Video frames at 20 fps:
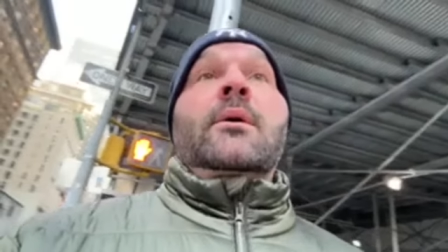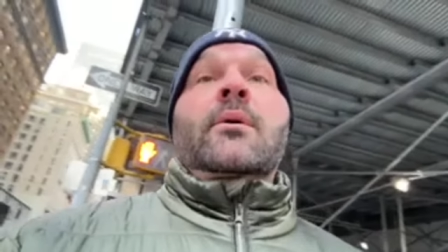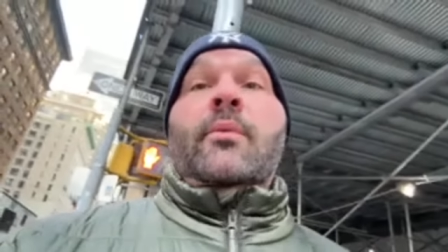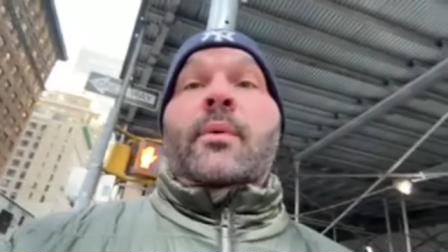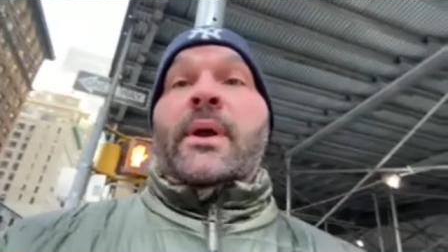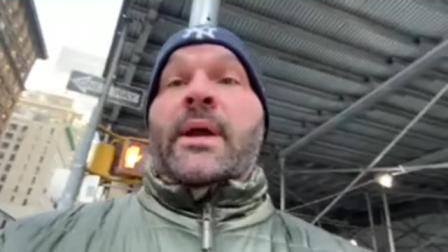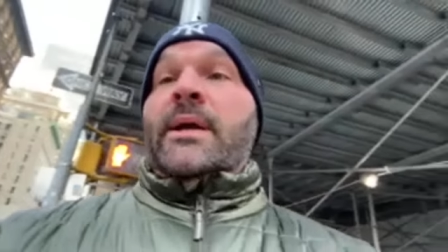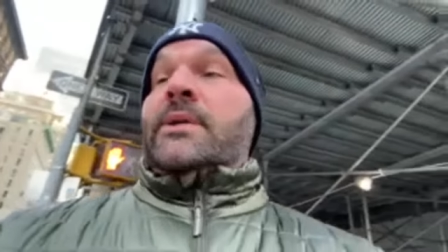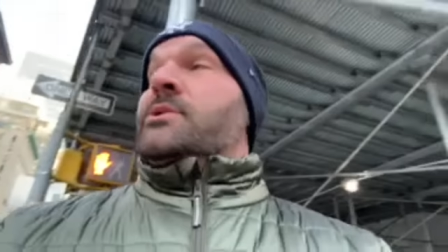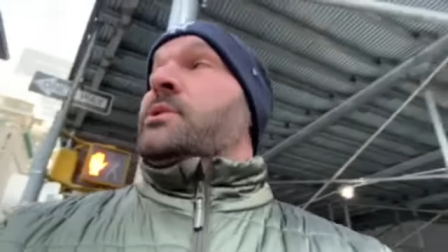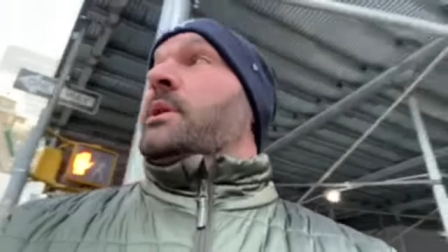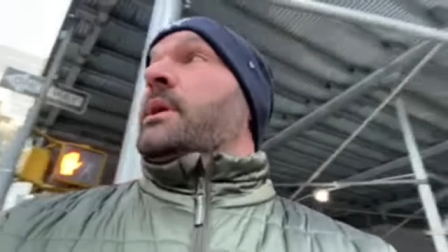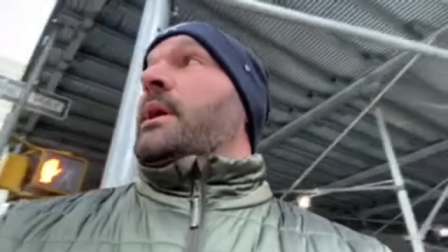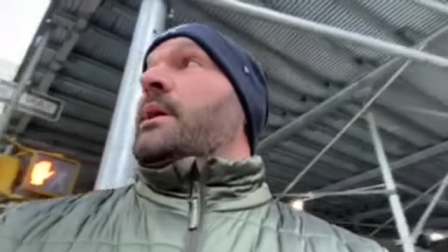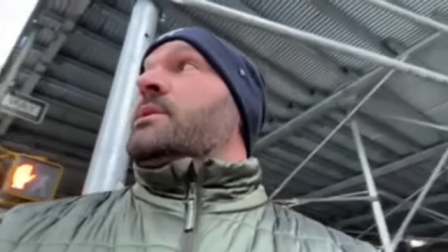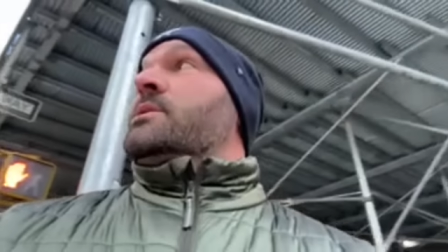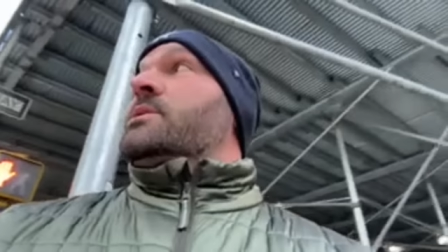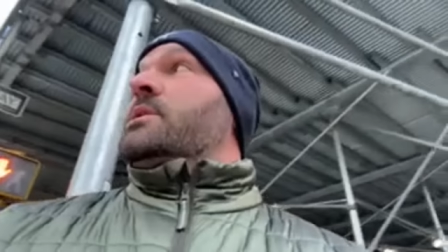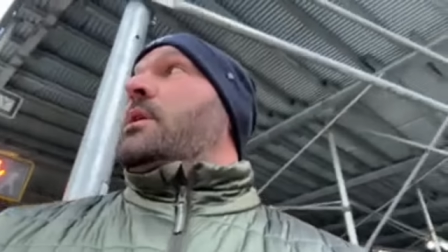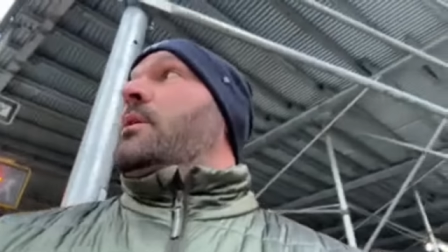We actually
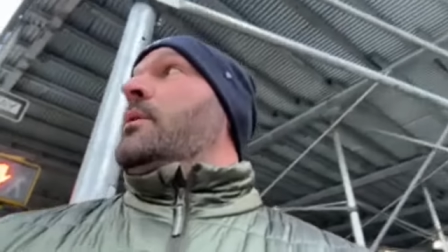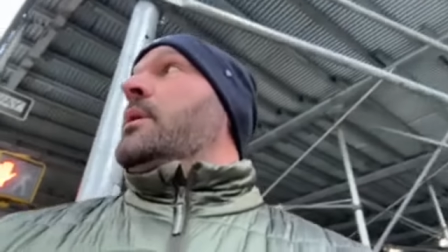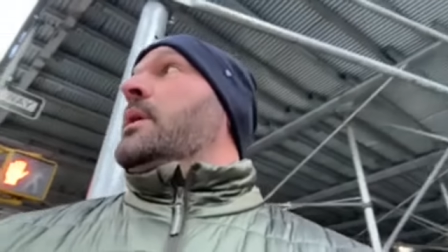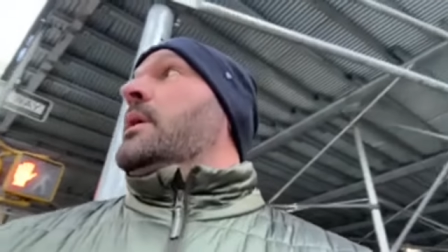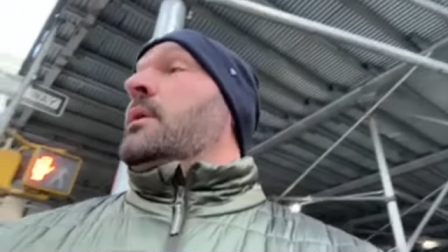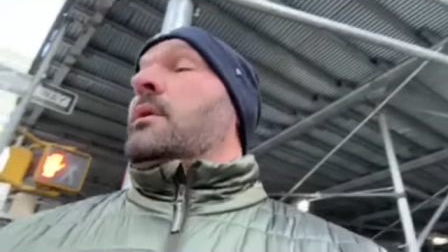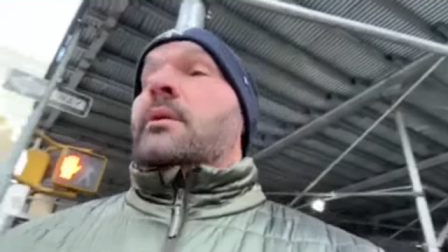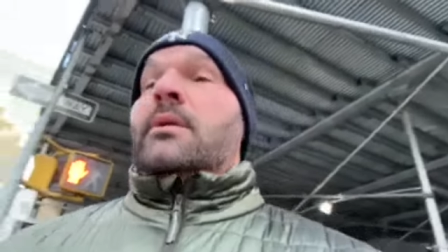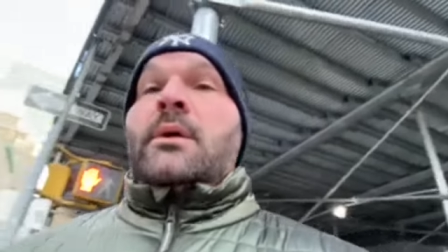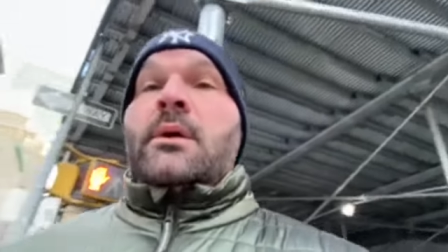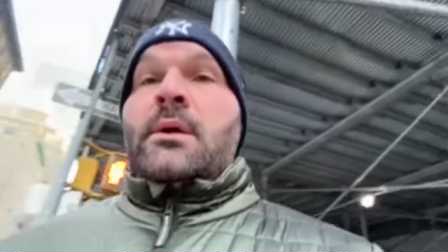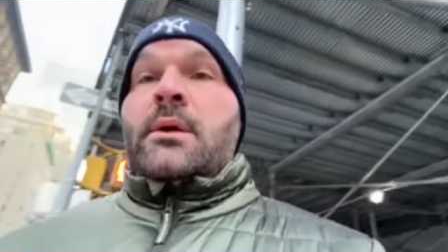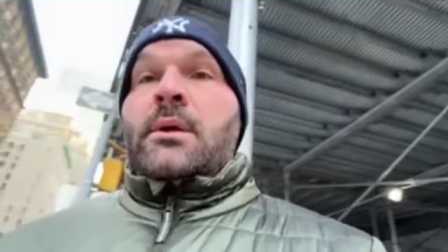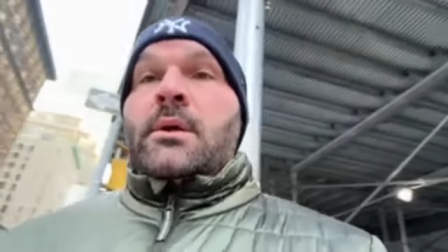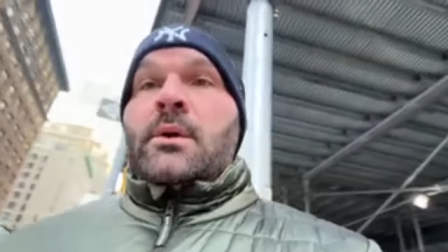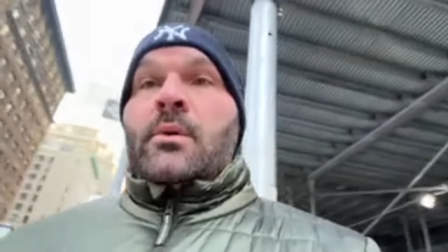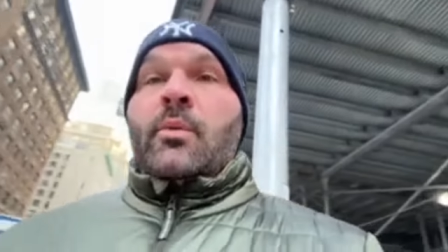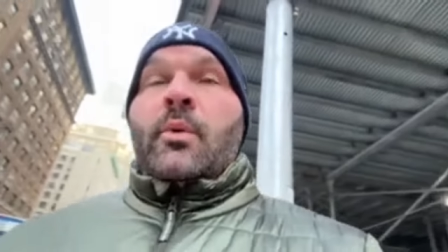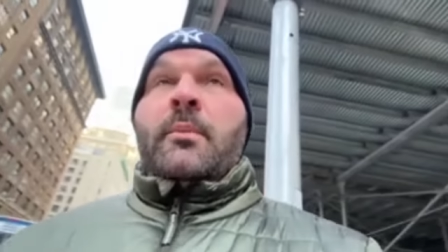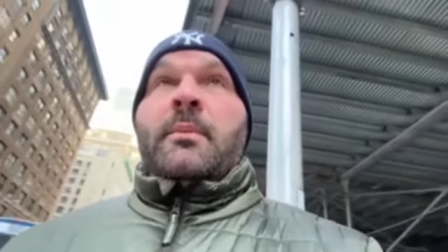got snowed in.
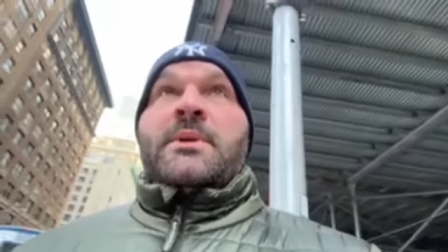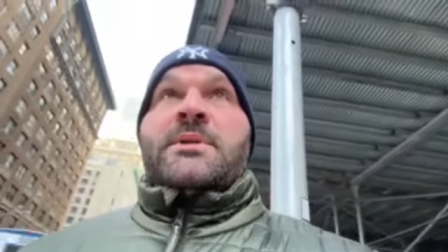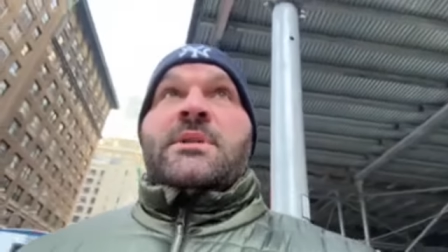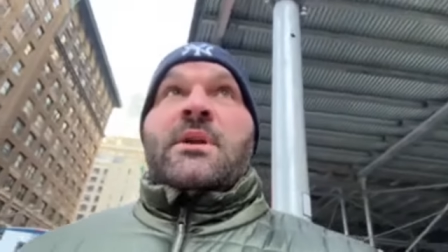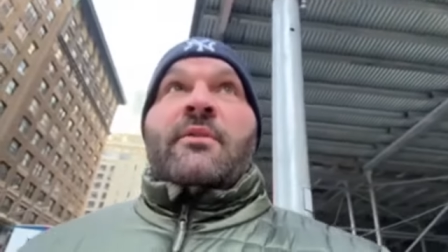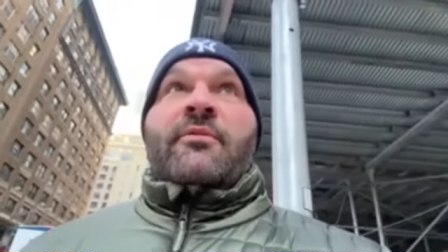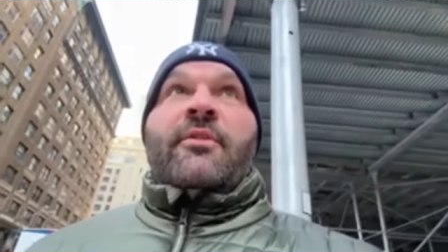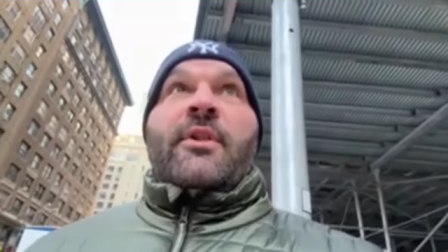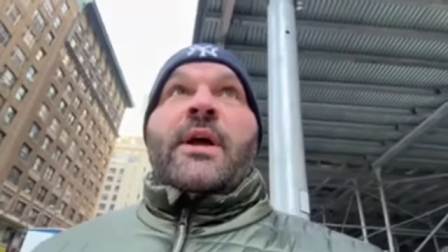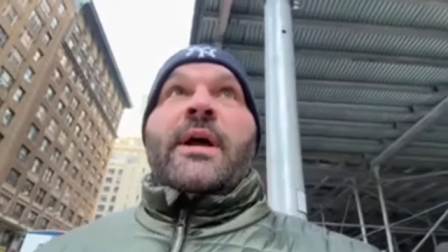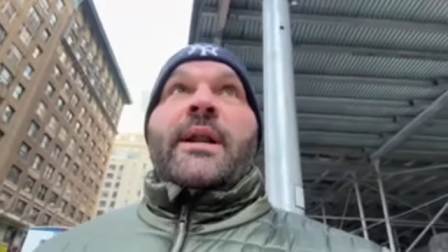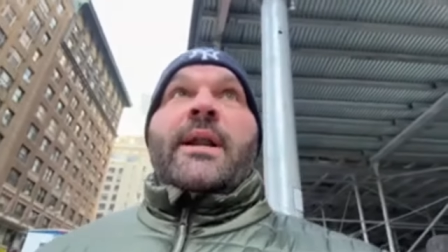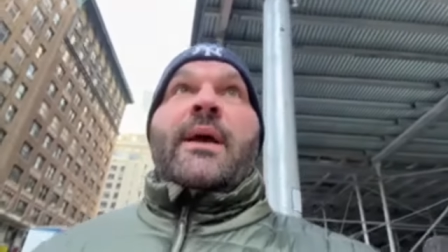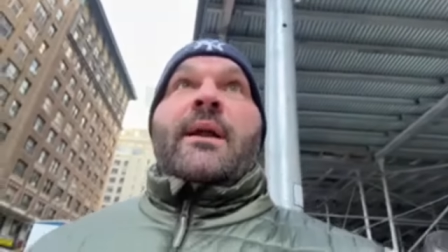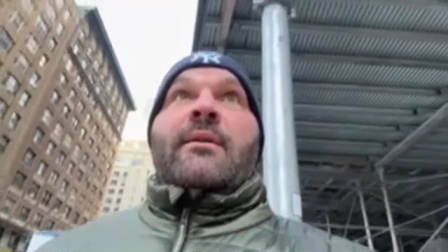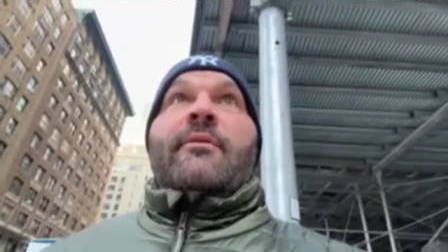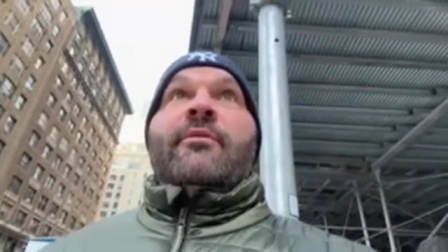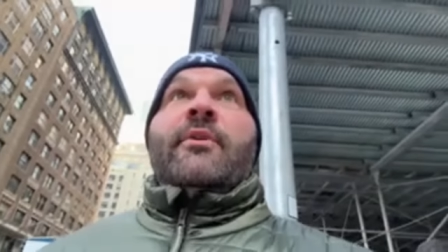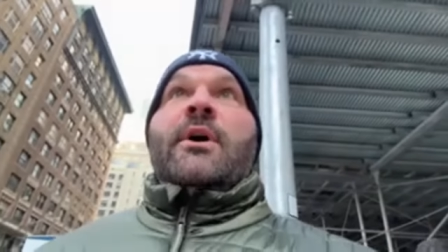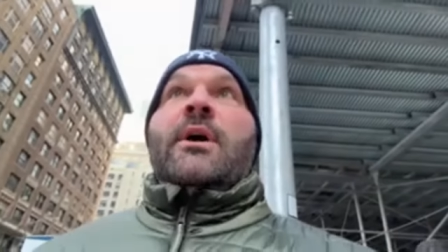We missed our flight
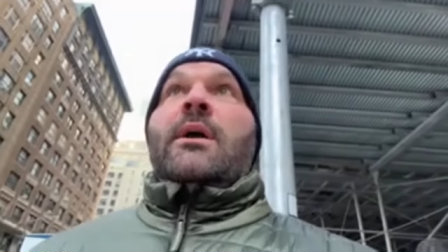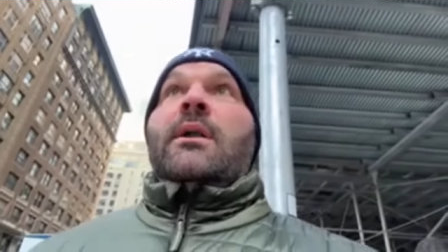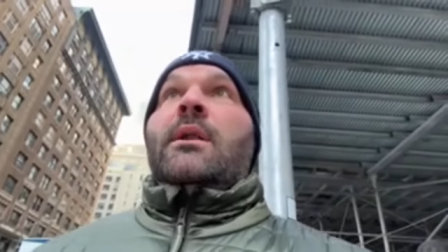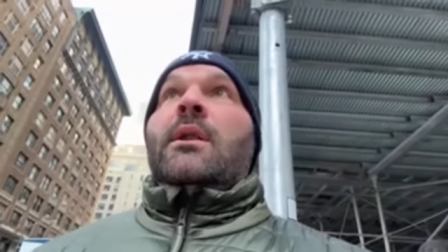out of uh,